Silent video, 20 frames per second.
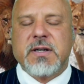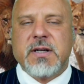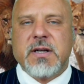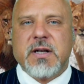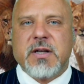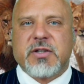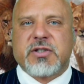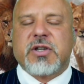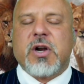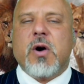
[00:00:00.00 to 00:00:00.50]

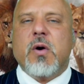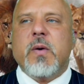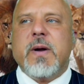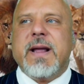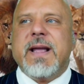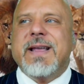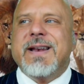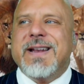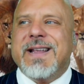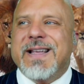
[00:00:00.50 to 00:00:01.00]
So
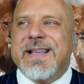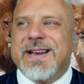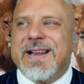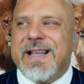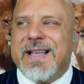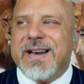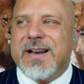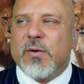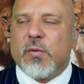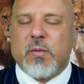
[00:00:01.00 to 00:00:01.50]

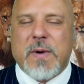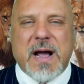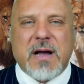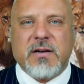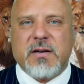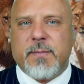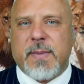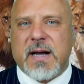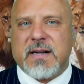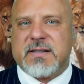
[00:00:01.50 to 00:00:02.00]
in a
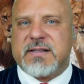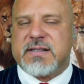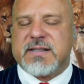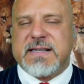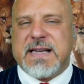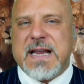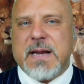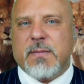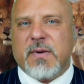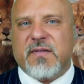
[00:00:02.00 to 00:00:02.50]
roundabout
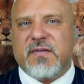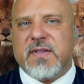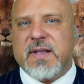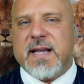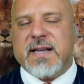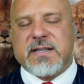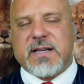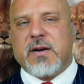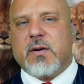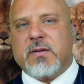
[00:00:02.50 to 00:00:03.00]
scheme of
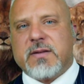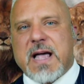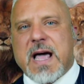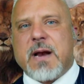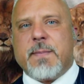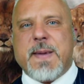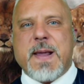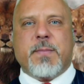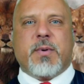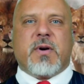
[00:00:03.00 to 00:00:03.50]
things, I know a lot of
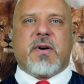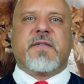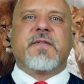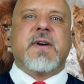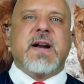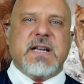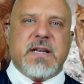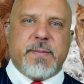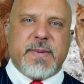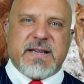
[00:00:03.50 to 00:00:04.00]
people are afraid
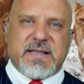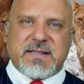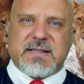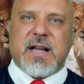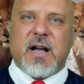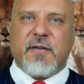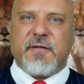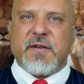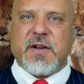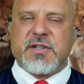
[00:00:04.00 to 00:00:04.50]
to be
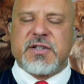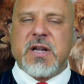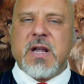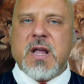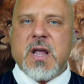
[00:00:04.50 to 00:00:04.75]
selfish,